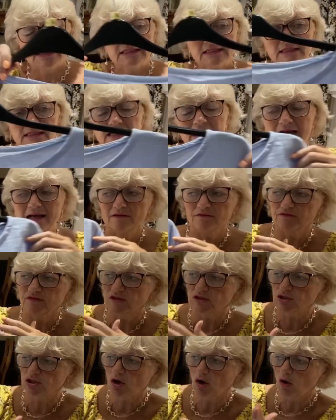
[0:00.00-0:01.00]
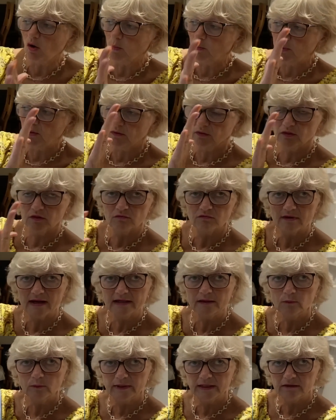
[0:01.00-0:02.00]
didn't have the top the
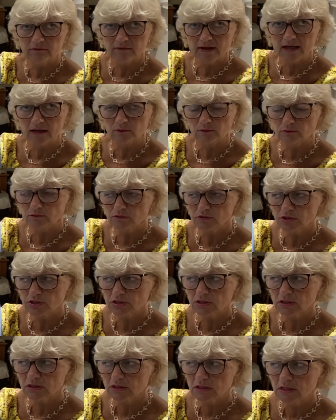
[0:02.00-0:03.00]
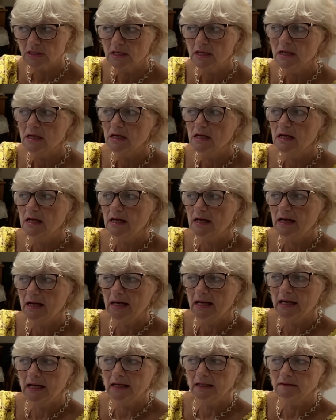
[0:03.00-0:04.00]
right way round
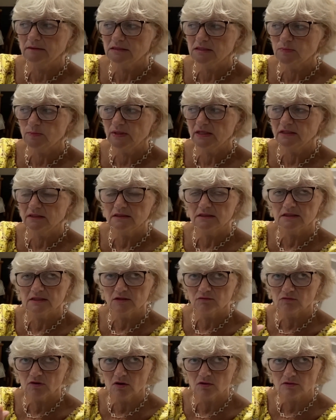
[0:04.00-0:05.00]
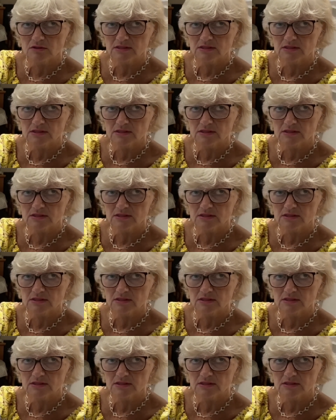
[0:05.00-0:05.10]
and pinned the wrong